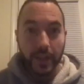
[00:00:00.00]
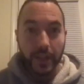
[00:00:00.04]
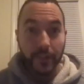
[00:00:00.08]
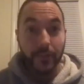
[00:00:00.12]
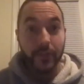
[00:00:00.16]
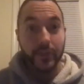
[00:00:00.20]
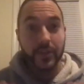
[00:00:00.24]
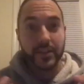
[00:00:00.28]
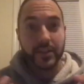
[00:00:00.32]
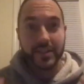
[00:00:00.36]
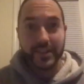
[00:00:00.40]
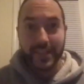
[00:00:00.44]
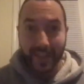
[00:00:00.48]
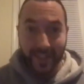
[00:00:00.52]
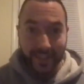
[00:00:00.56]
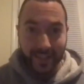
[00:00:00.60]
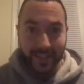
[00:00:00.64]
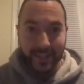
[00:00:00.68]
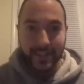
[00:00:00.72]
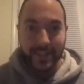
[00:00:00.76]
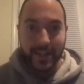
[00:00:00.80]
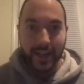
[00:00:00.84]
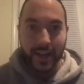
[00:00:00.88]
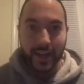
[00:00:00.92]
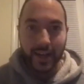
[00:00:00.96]
for the
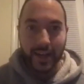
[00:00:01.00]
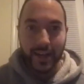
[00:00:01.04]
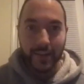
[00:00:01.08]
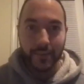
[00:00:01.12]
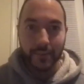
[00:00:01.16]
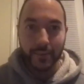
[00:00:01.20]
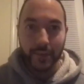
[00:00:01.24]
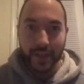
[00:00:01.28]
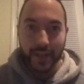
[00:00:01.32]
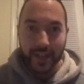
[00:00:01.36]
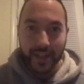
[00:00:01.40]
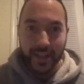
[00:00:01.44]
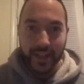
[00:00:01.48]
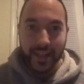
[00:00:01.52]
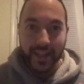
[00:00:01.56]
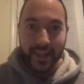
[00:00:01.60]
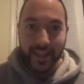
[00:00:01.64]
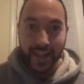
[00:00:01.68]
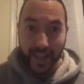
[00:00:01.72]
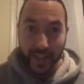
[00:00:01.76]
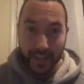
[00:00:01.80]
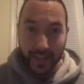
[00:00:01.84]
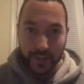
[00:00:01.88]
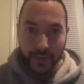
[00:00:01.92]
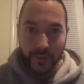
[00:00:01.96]
second time
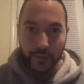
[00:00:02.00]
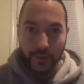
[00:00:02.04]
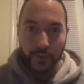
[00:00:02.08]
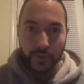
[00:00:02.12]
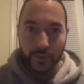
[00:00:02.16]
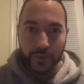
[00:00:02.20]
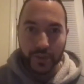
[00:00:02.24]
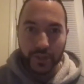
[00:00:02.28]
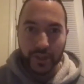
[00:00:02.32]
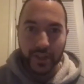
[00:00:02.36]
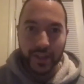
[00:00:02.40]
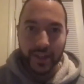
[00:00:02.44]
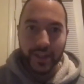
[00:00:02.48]
canceled.